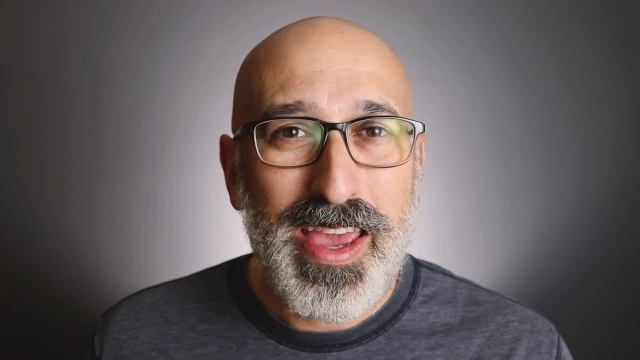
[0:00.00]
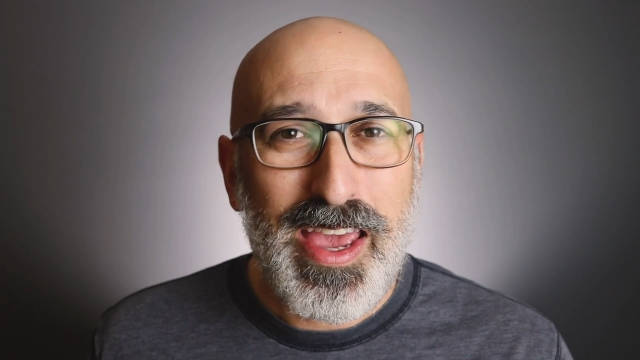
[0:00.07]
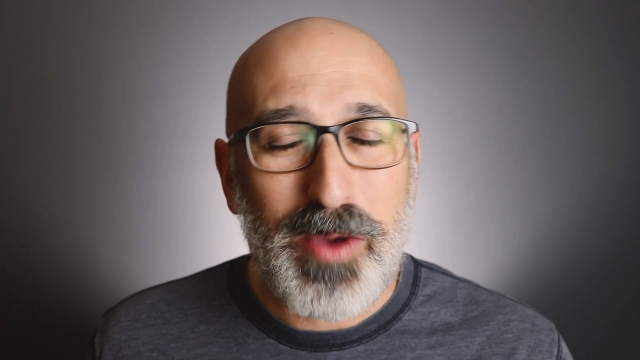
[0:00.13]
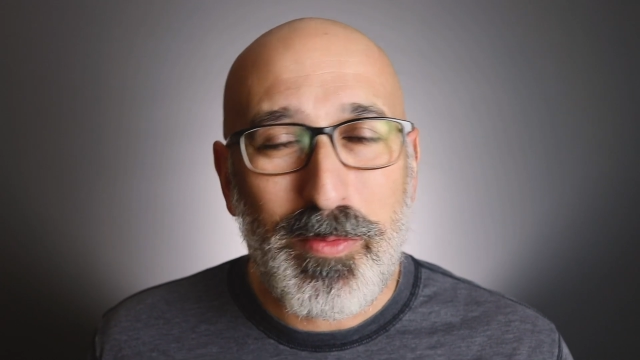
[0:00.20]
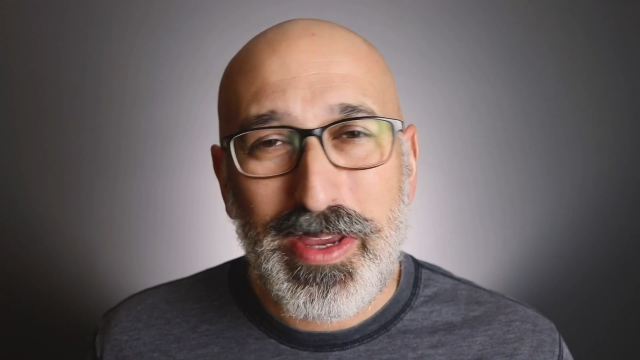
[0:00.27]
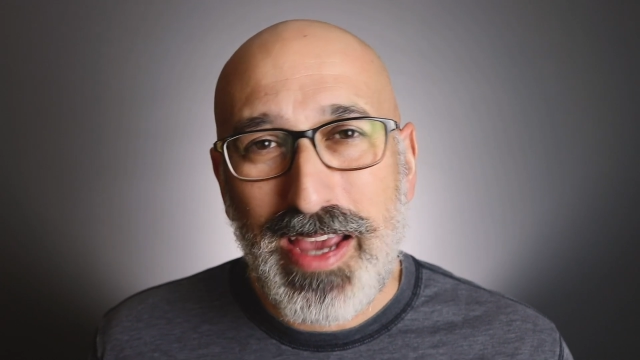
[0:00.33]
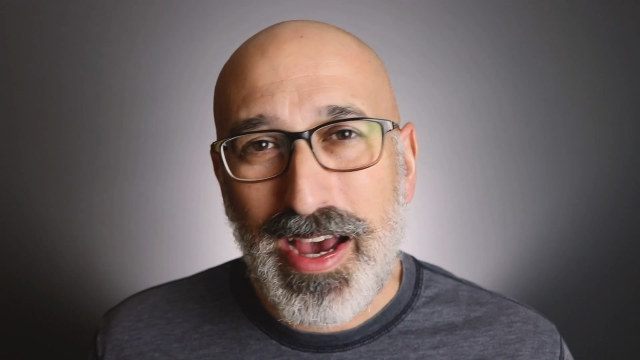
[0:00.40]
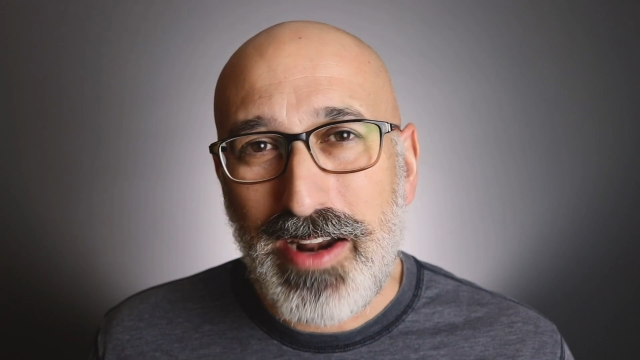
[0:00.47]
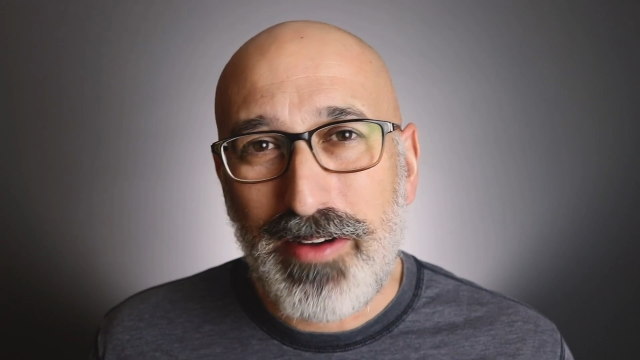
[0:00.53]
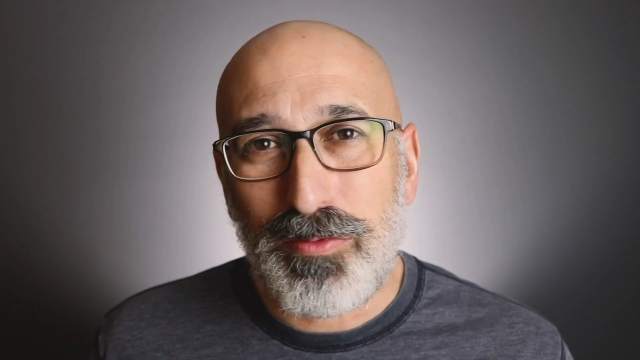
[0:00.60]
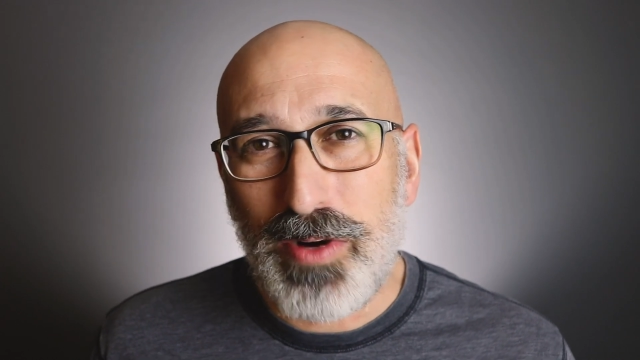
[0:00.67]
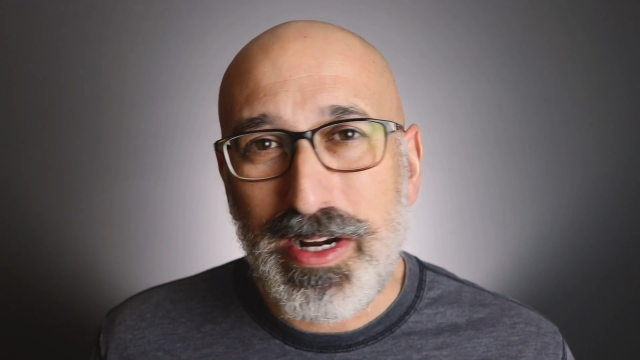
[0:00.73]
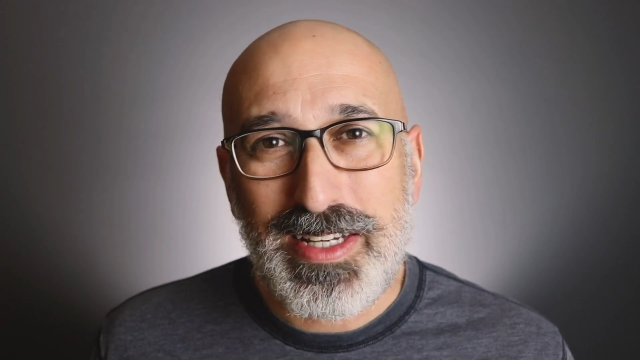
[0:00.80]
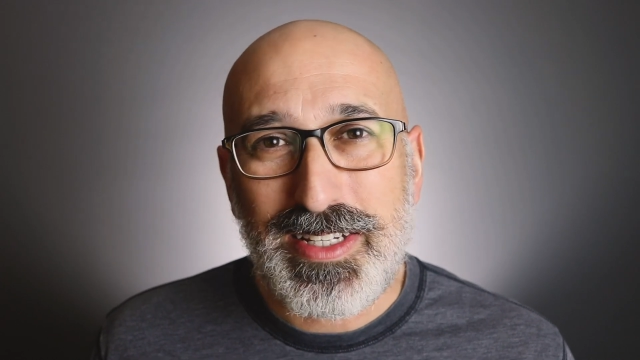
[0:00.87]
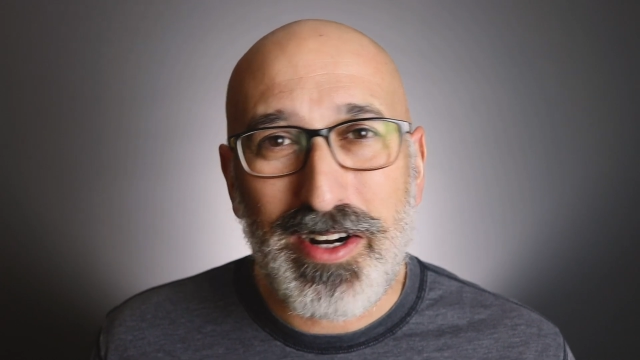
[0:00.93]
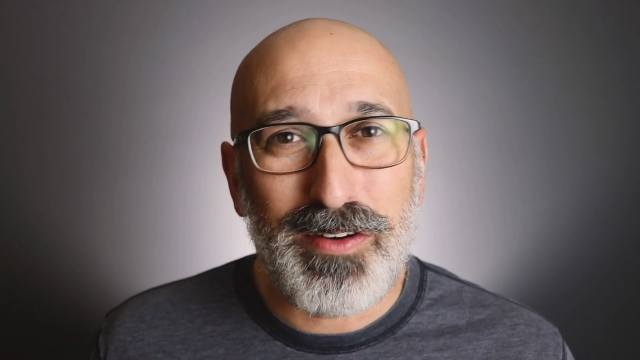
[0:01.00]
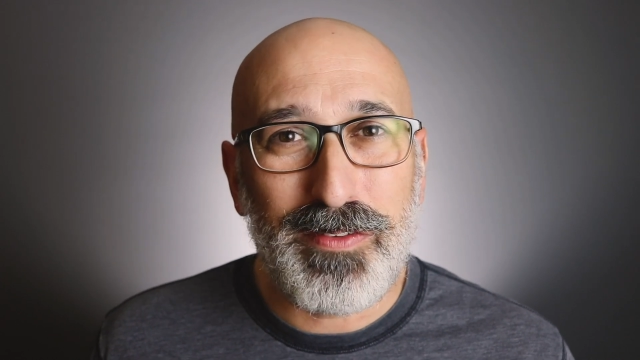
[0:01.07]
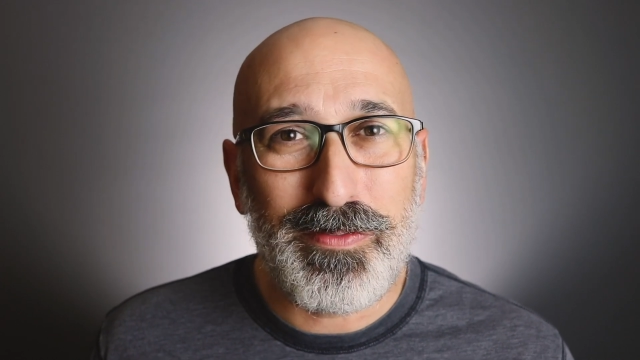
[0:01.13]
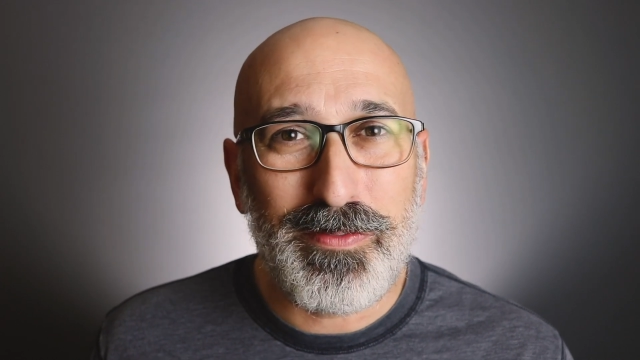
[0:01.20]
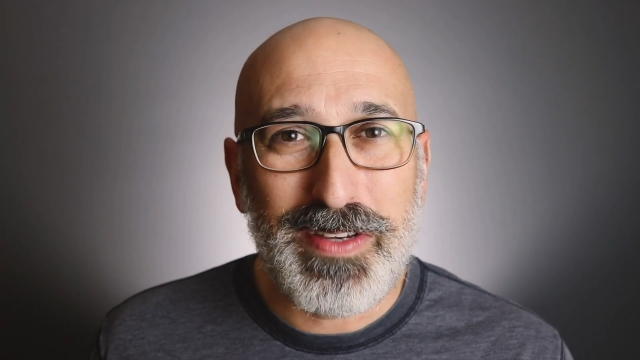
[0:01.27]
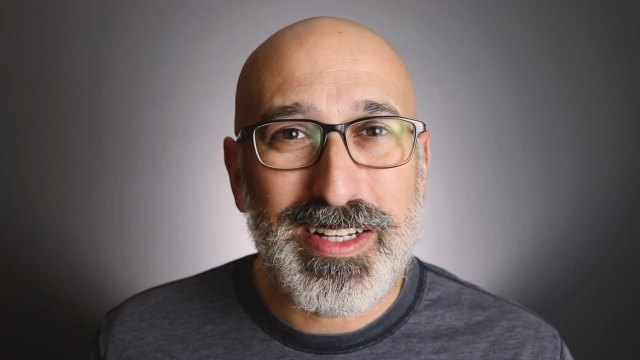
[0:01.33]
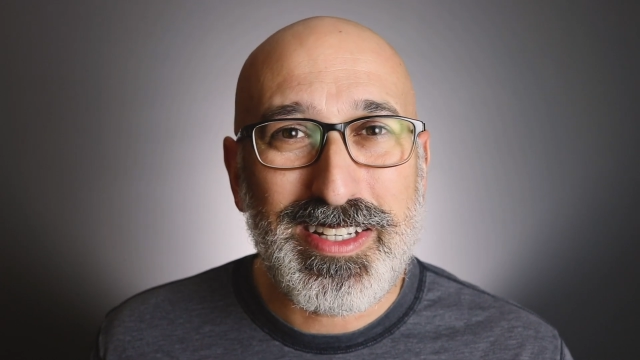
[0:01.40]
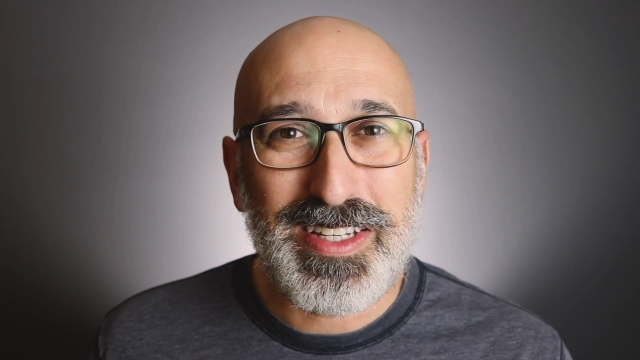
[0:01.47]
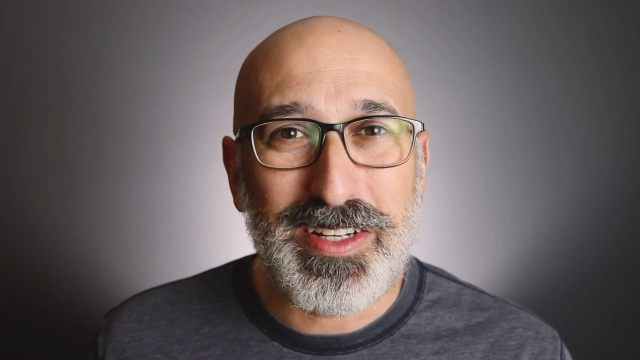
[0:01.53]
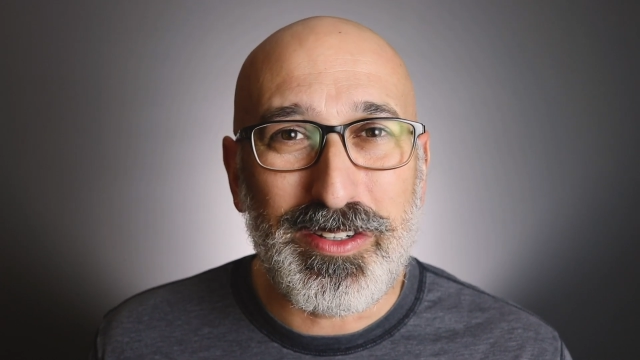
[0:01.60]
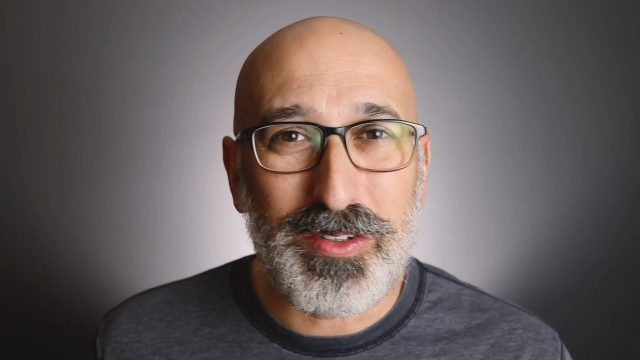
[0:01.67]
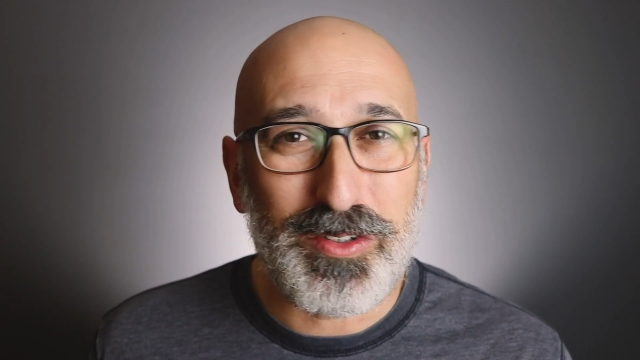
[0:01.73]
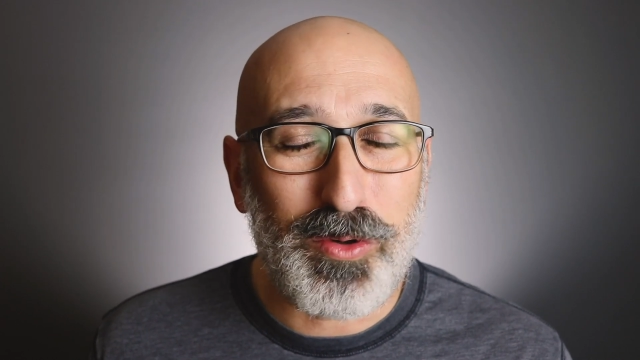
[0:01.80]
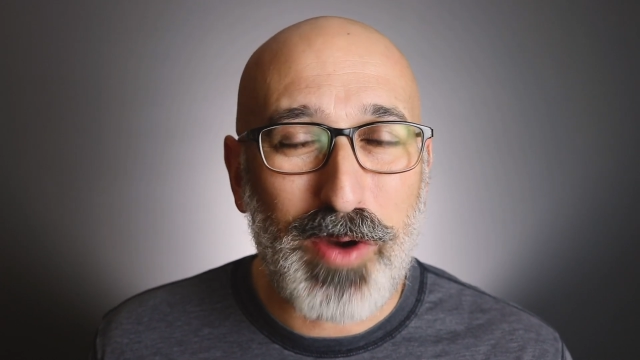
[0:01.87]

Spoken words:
And we kind of raise our fists and